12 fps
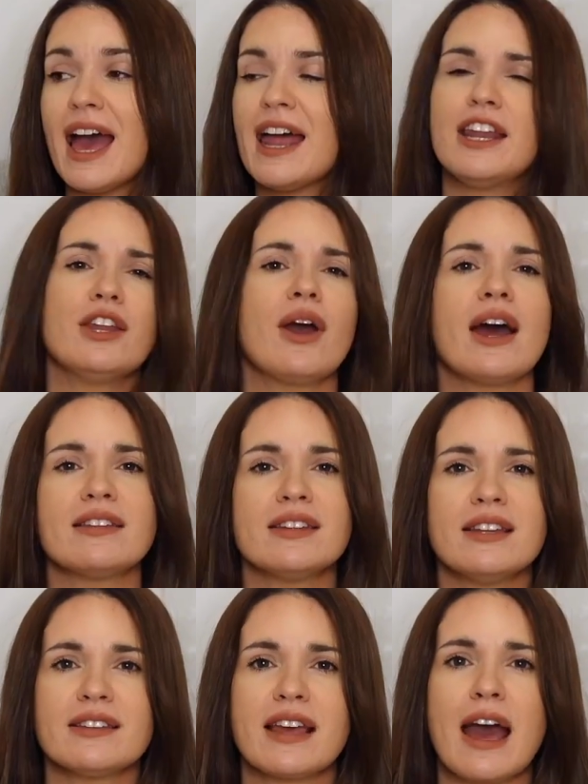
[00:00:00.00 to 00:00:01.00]
and then you're adding
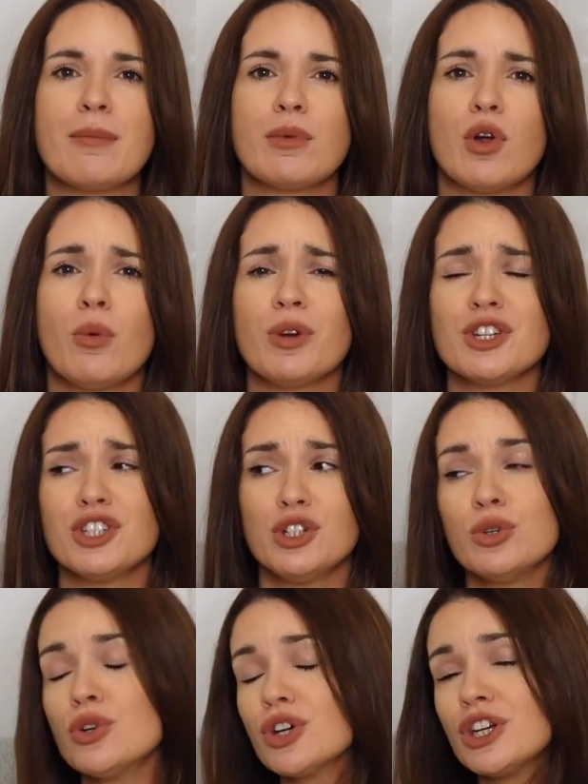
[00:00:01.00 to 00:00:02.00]
this camera on which
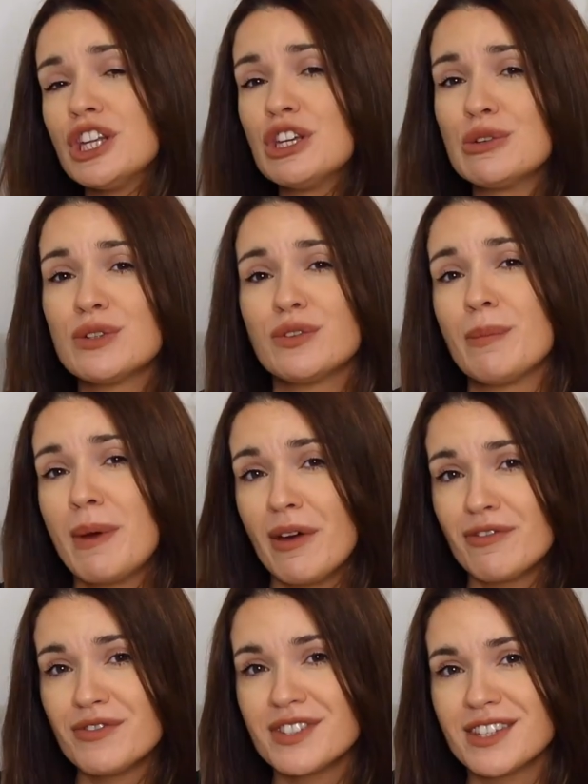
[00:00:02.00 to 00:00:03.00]
you're not going to use for
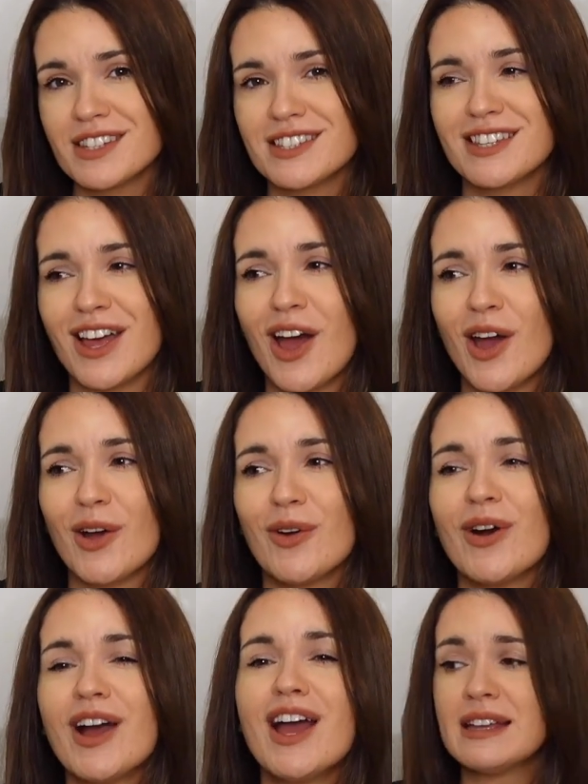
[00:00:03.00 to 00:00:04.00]
months.
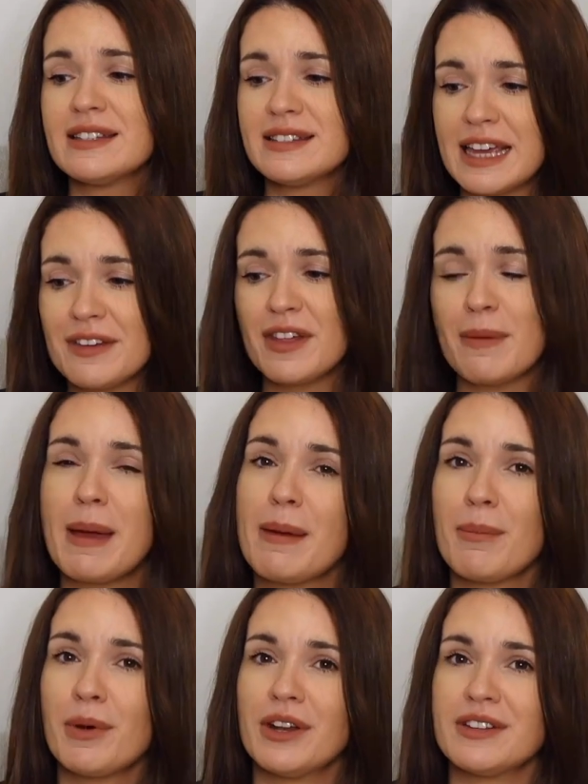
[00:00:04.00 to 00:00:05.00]
So save that baby
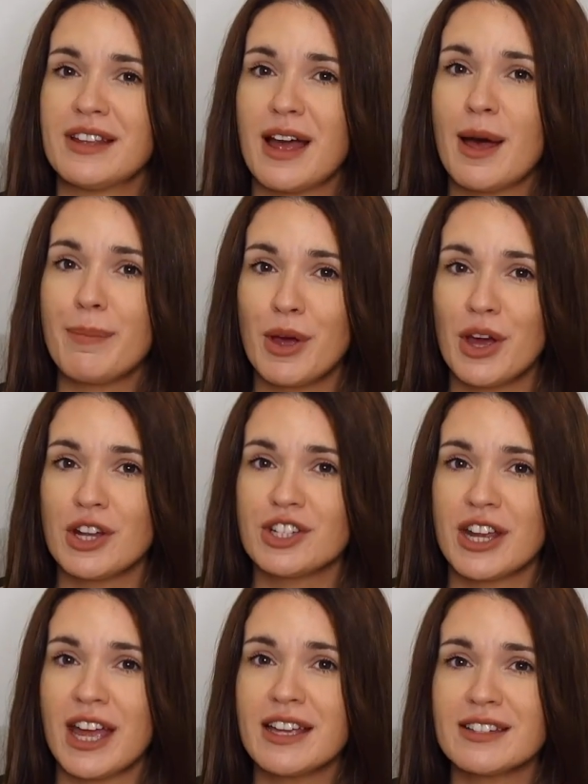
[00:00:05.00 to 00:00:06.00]
monitor
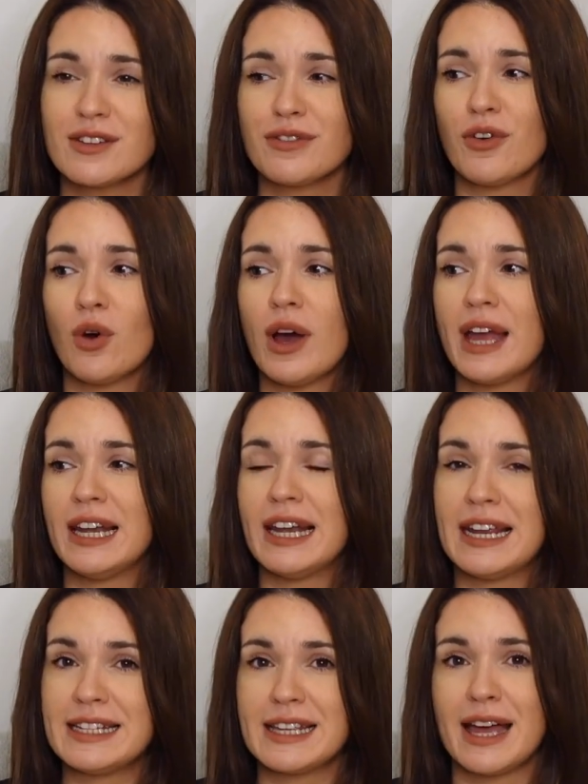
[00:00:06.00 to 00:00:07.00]
purchase for a
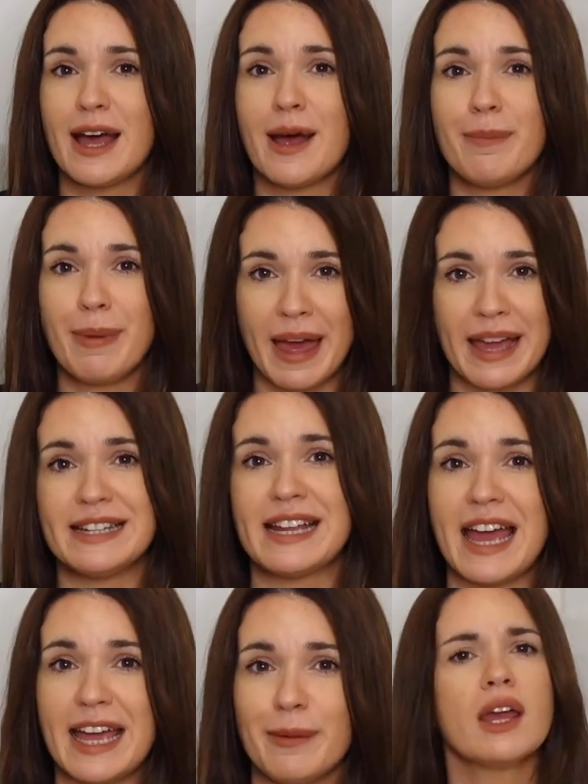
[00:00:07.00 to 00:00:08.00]
later
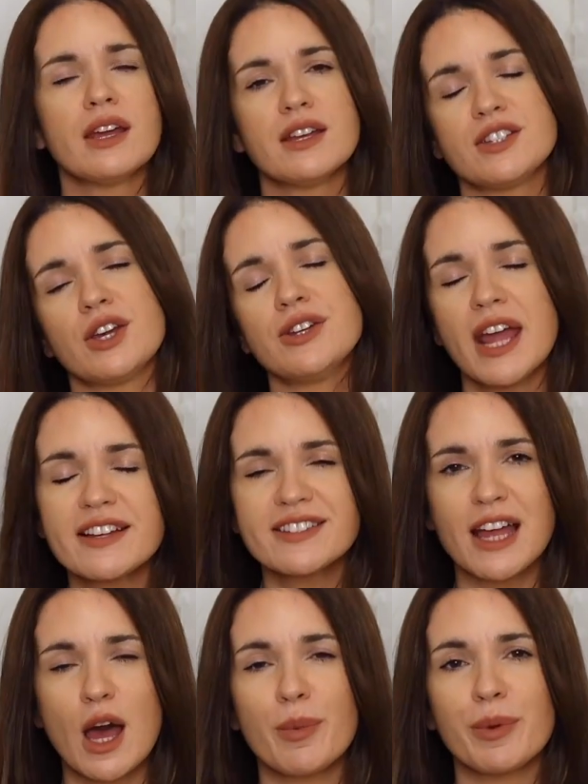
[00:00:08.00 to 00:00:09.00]
payday. So next
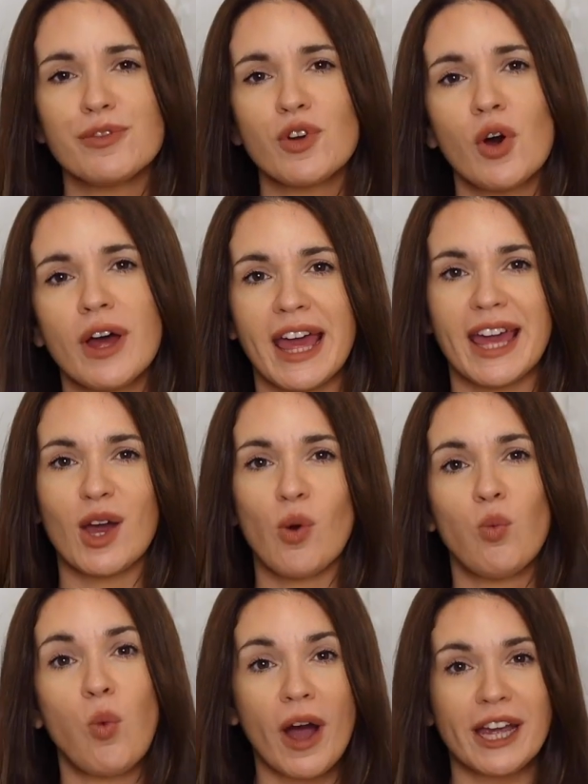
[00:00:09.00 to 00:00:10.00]
up, we've got a
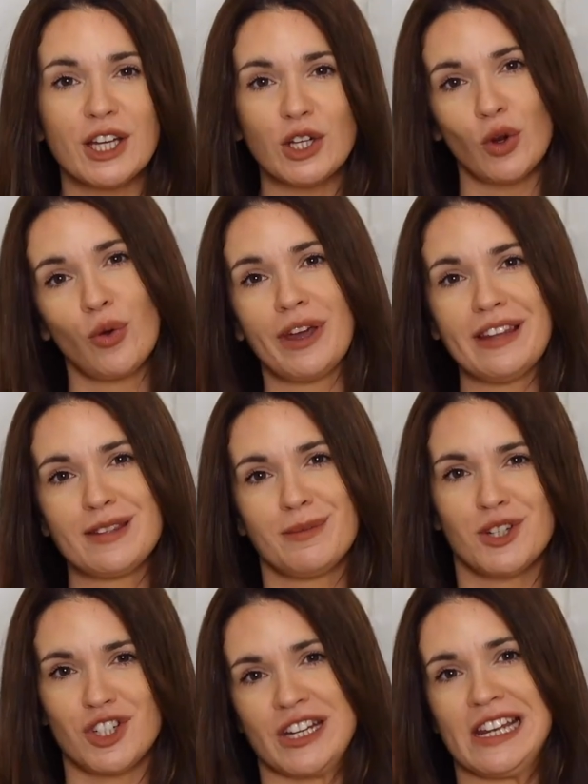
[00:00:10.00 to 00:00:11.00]
white noise
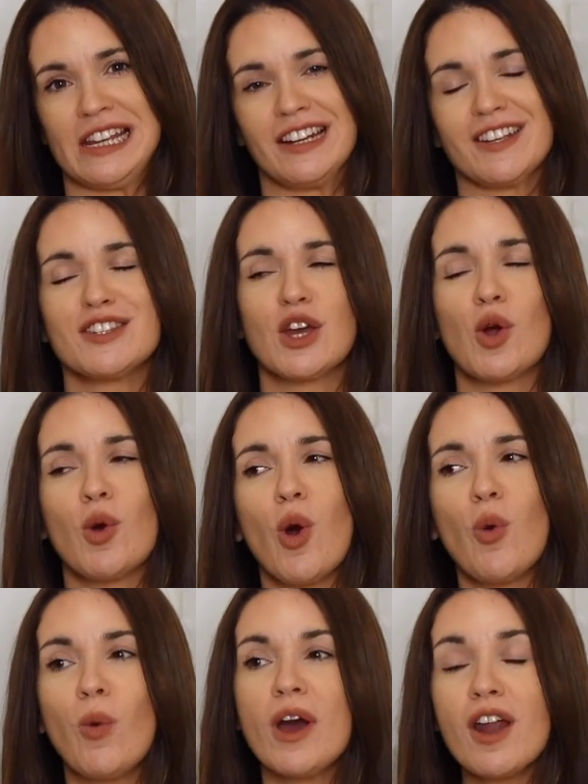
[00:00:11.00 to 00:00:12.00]
machine. So
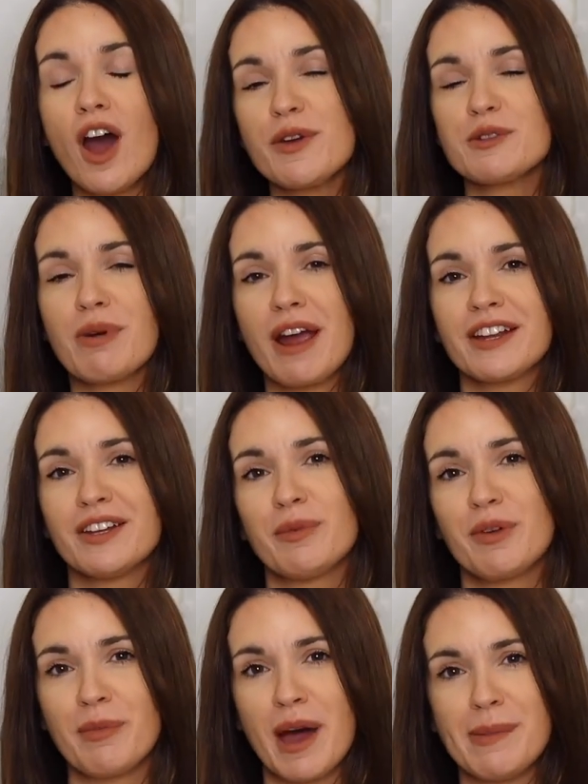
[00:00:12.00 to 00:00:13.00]
when I was pregnant
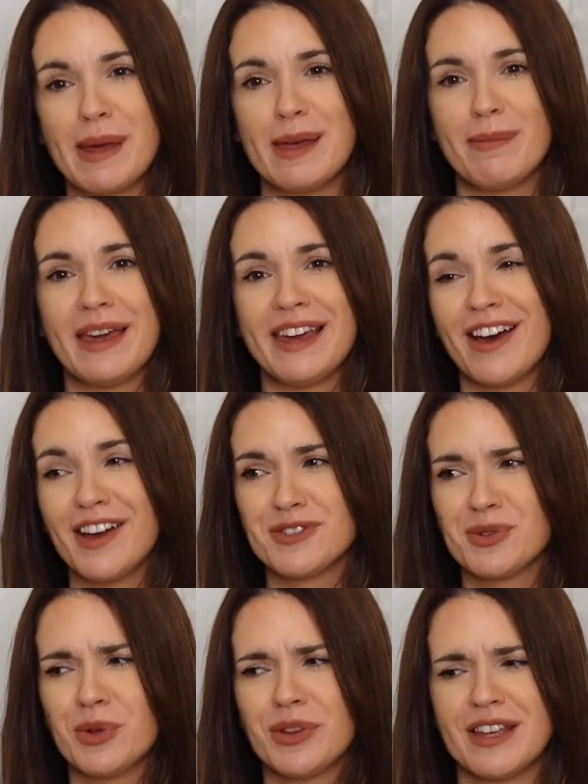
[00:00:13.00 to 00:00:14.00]
with my baby, I
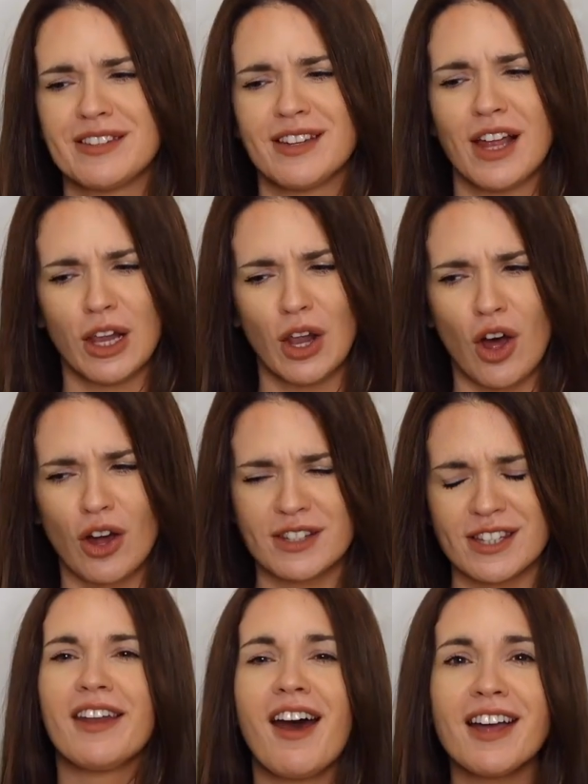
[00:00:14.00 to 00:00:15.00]
saw this a lot
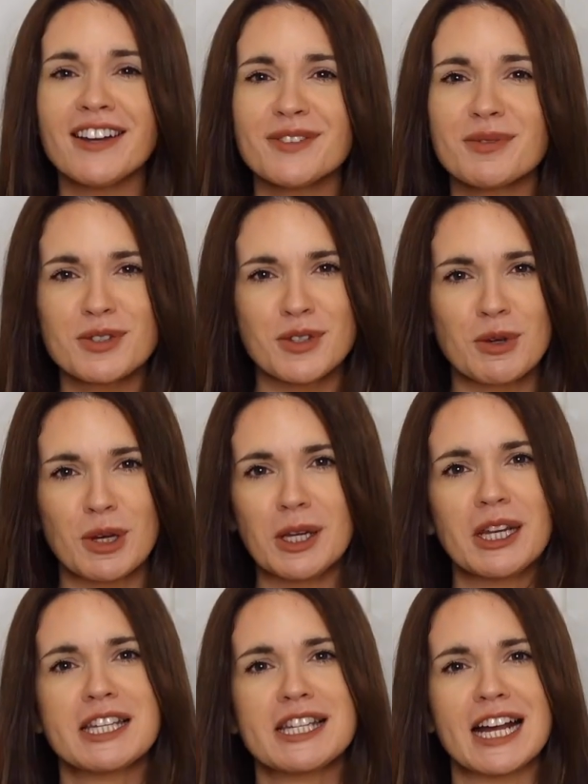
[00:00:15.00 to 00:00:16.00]
and I just was so
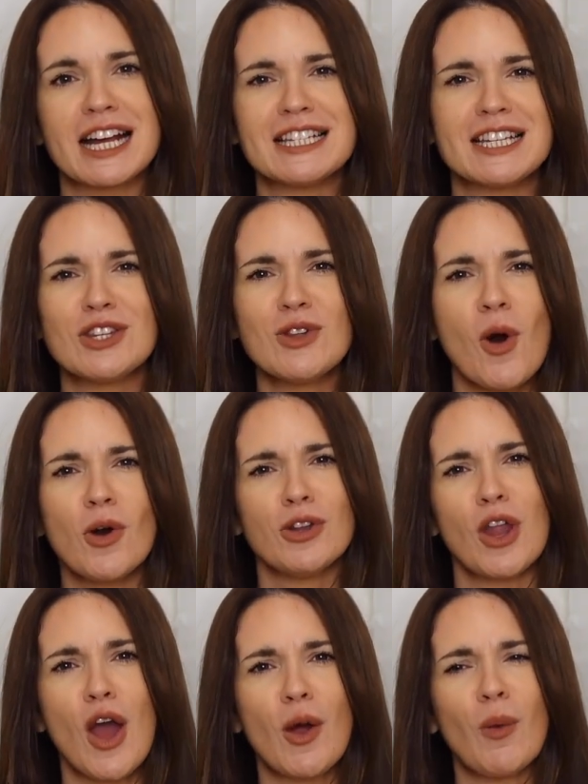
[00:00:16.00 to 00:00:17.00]
clueless. Like, I did not
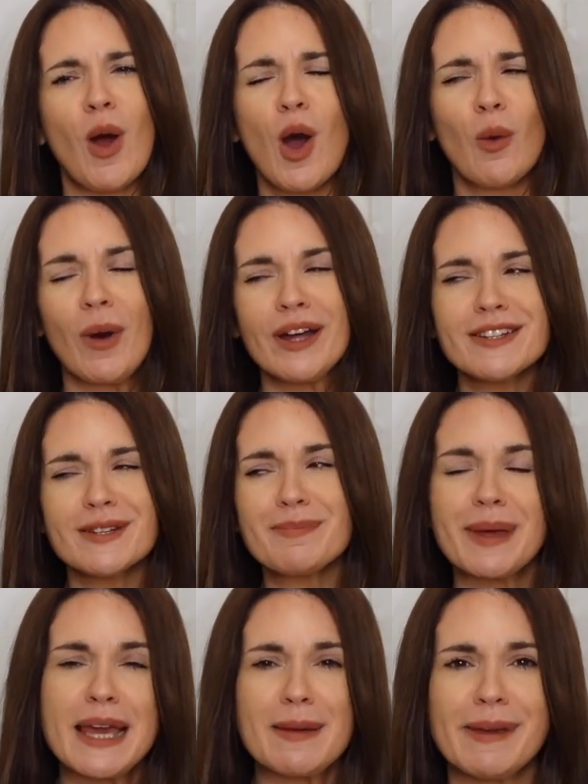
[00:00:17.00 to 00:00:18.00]
know, why does a
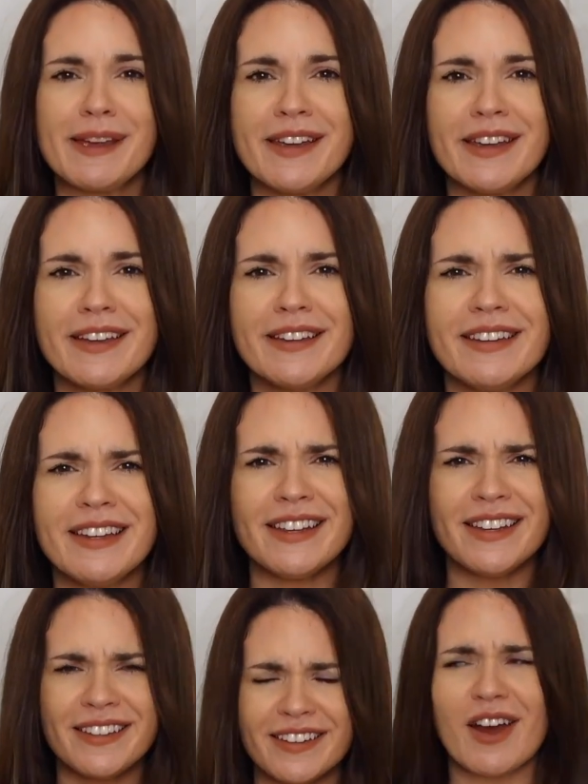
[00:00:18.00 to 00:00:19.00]
baby
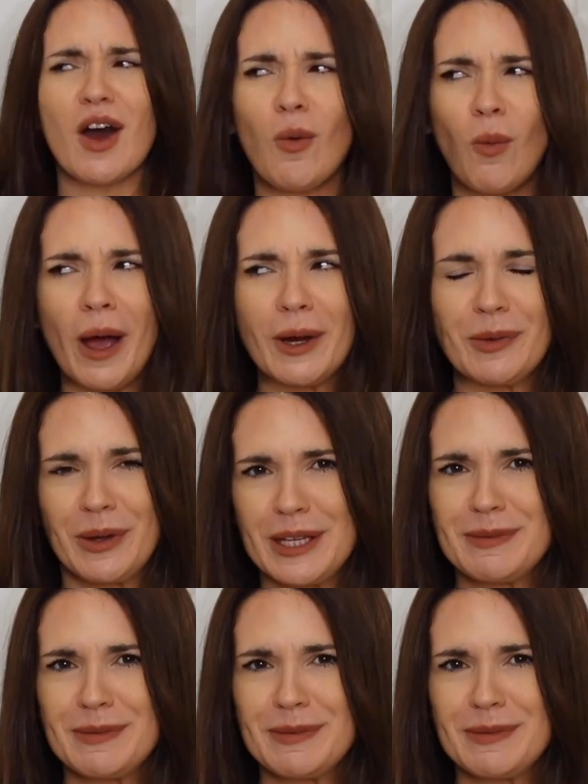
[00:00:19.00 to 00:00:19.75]
need a white noise